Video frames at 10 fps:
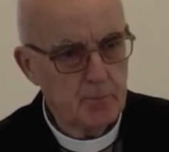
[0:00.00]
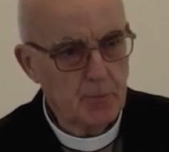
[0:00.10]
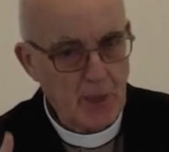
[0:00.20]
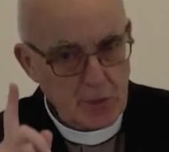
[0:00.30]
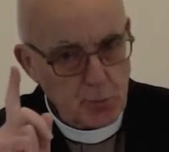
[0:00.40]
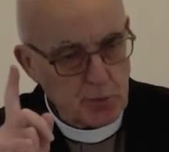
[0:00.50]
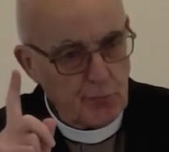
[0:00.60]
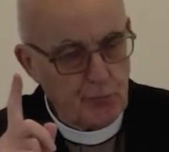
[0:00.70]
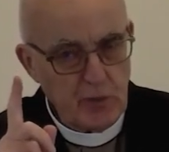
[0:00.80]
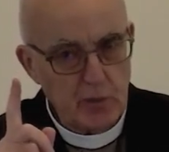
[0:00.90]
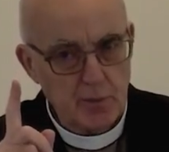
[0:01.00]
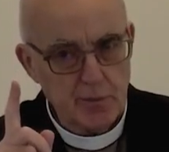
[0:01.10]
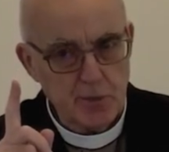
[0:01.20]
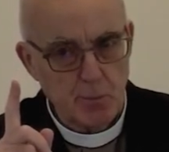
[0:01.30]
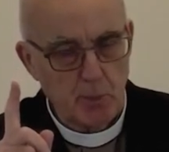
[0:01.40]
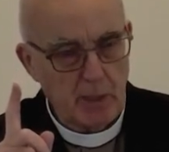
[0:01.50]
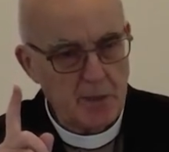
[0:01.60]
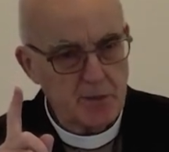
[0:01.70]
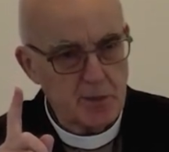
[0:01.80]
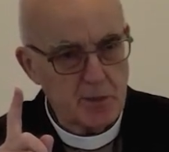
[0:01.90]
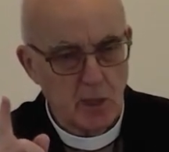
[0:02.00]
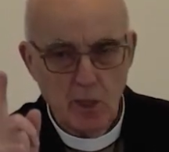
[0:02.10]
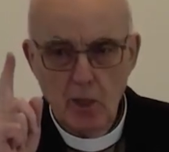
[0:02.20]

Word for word: That's what the finger symbolizes.